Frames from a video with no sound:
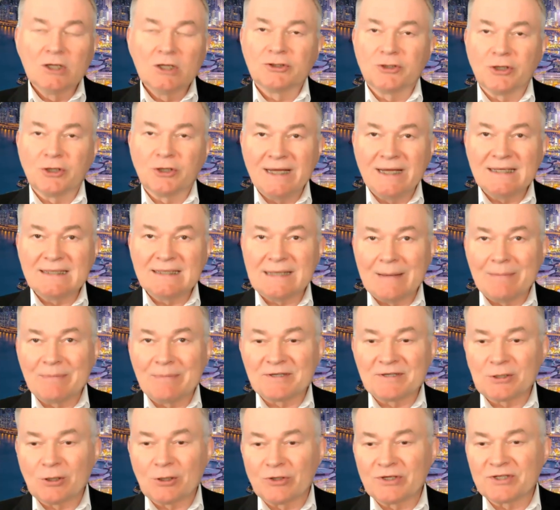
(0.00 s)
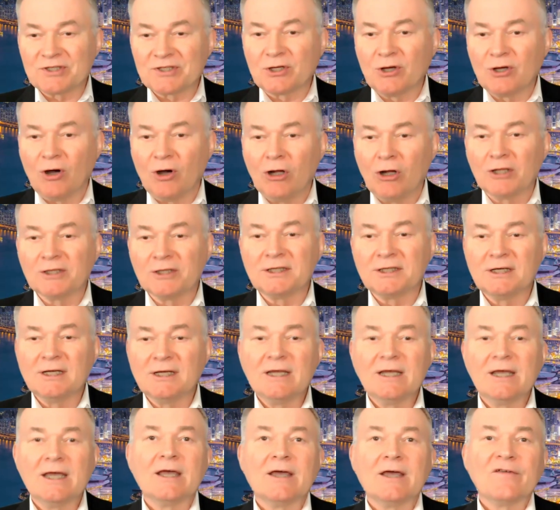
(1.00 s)
Today's episode is called
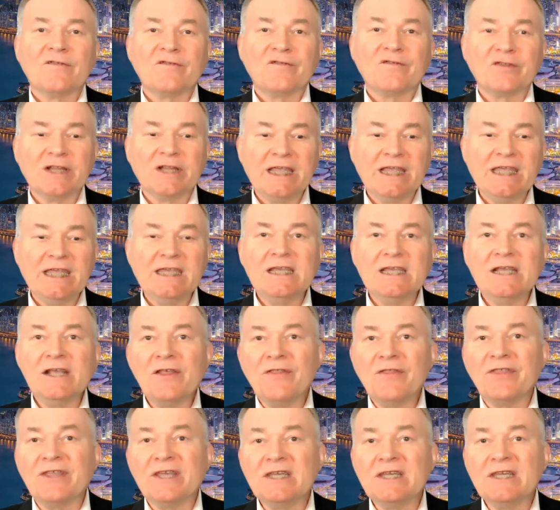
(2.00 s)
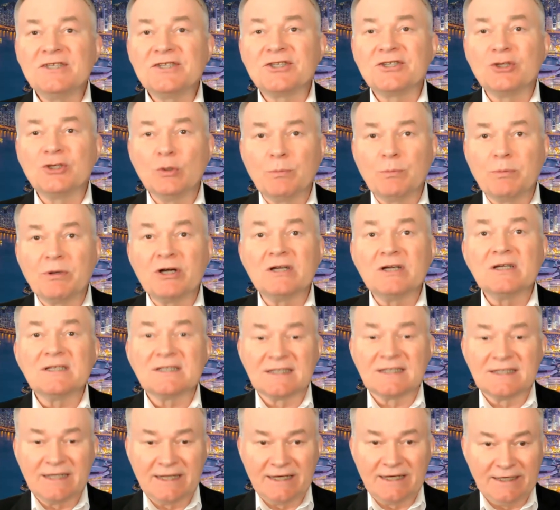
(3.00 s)
Fleeing the Super
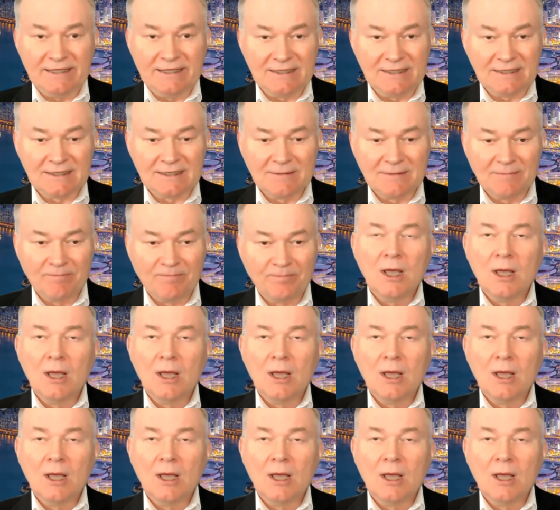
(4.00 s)
Cities.